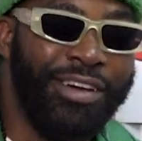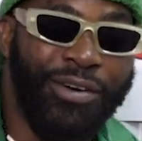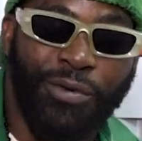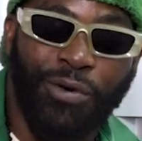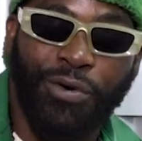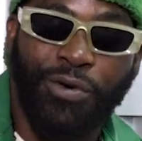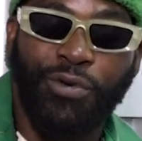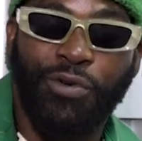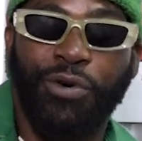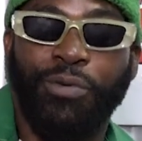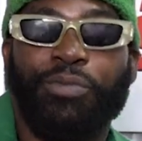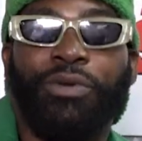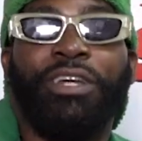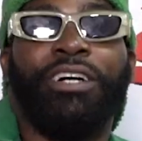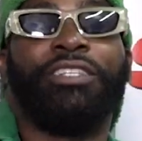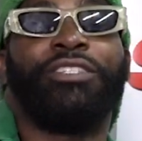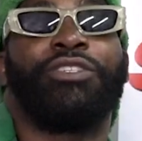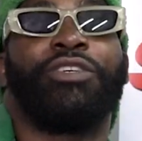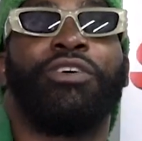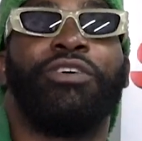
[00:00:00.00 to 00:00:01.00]
who grew up in a
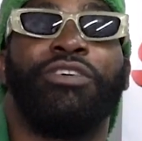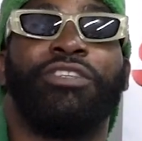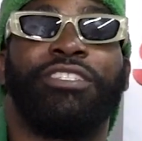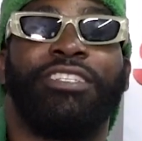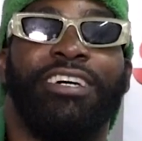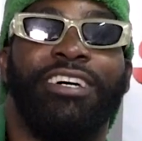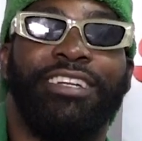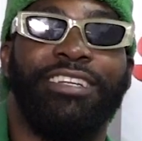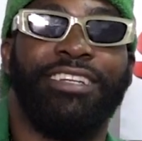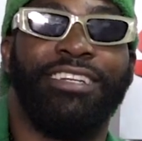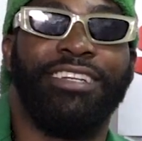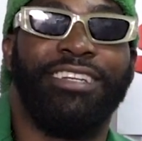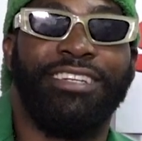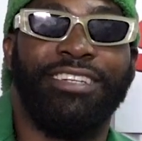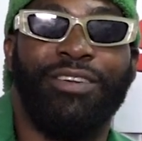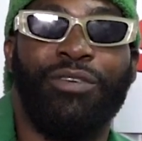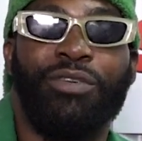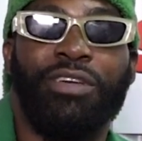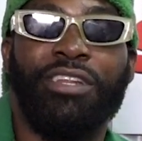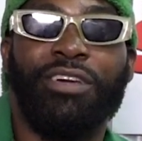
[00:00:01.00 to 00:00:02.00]
church, and
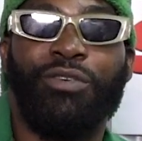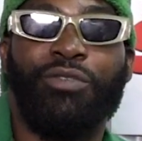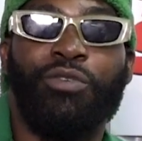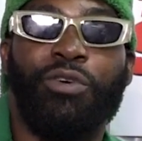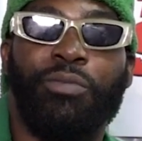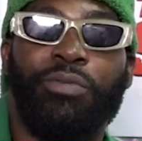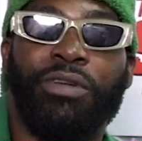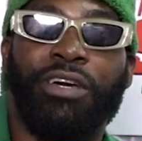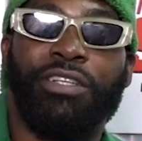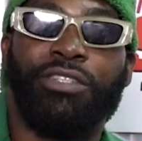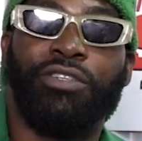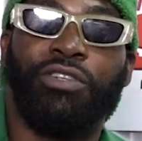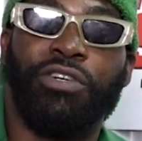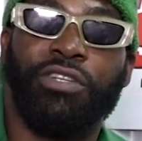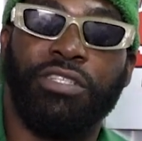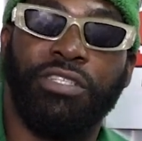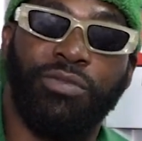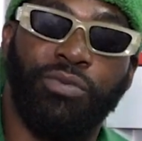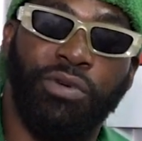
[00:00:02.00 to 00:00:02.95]
I really grew up in a church.